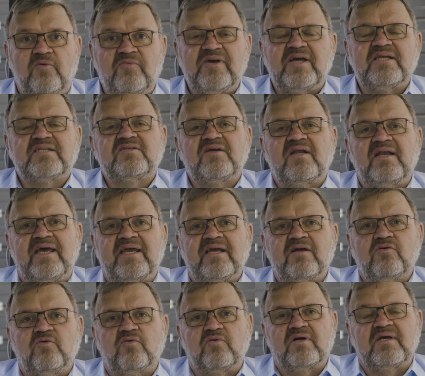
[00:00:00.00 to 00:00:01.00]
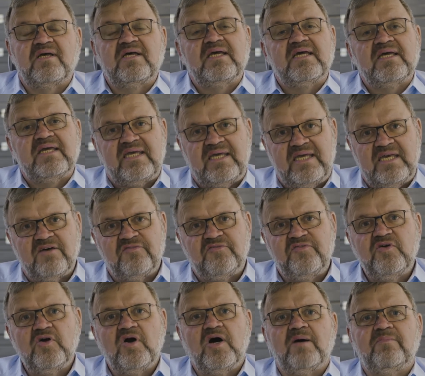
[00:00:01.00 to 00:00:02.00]
Now let's look at steering.
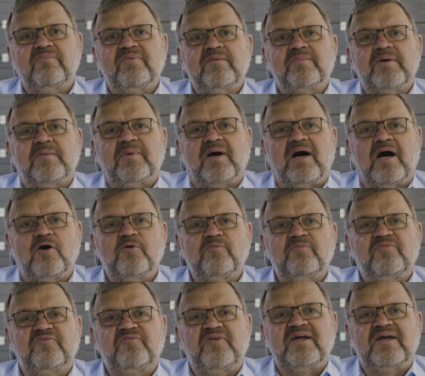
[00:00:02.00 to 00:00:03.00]
For this, we have a